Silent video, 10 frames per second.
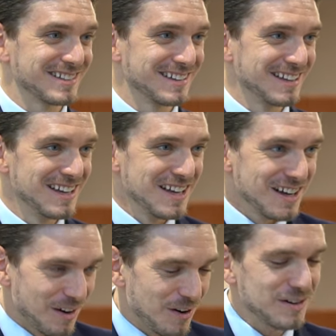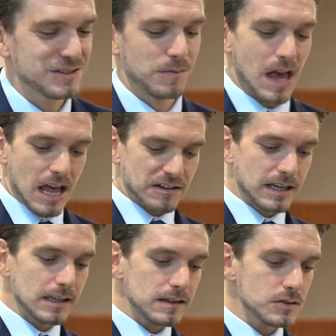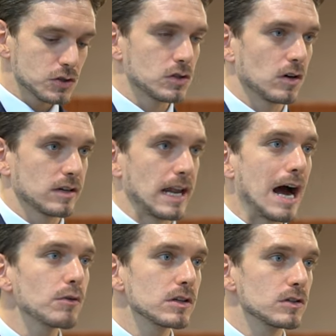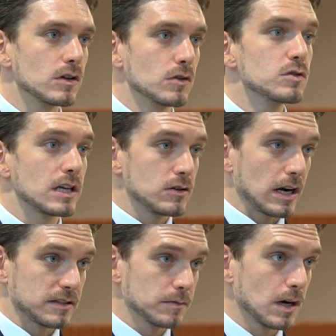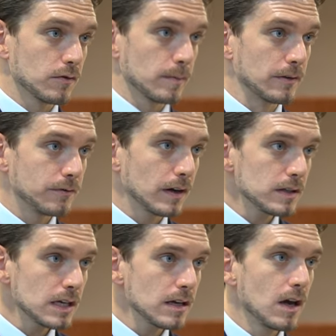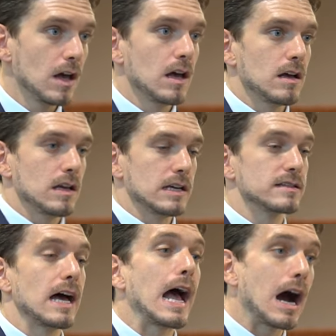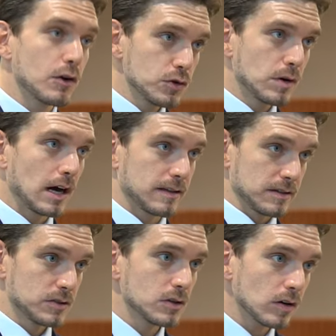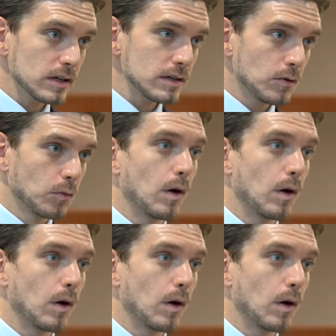Yeah. Awesome. To get this started, how did you said you got some government funding? Yeah. Is that how you got this started?